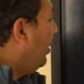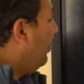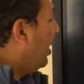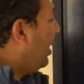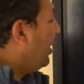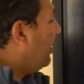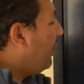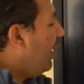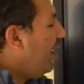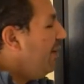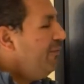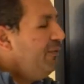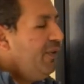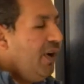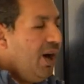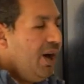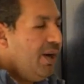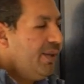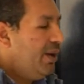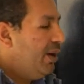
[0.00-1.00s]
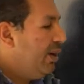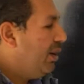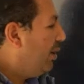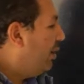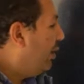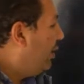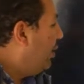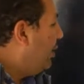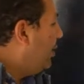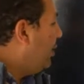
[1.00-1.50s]
My
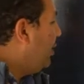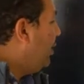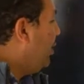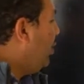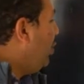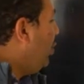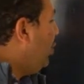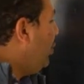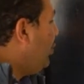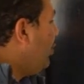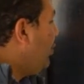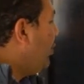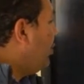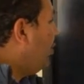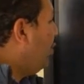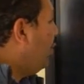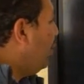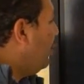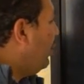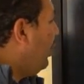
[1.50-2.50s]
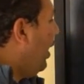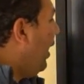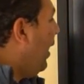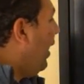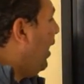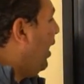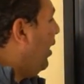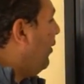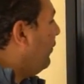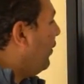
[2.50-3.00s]
grandfather used to
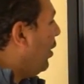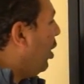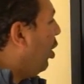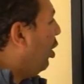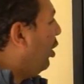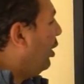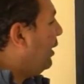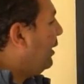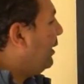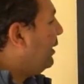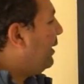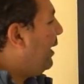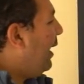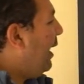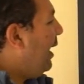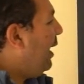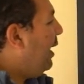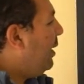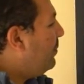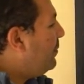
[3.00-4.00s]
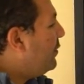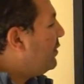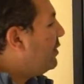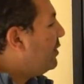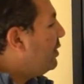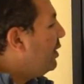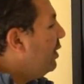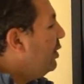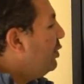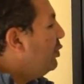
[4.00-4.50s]
have oil lamps
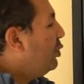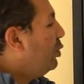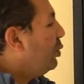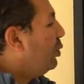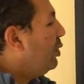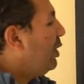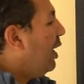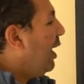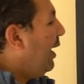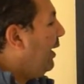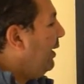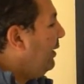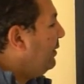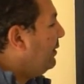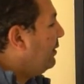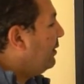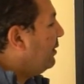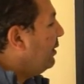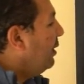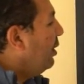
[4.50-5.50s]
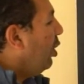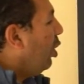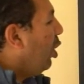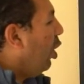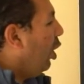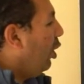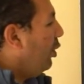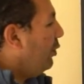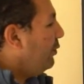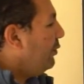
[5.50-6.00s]
to light
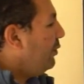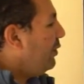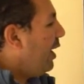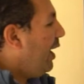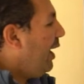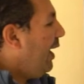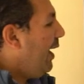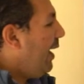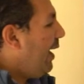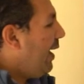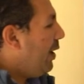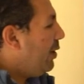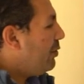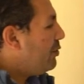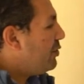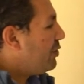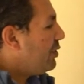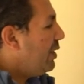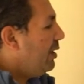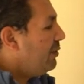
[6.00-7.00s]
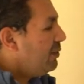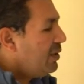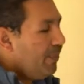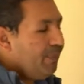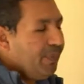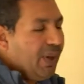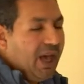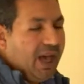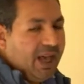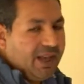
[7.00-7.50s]
on the house in the
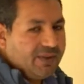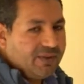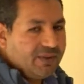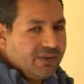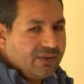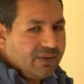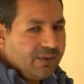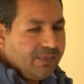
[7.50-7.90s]
past.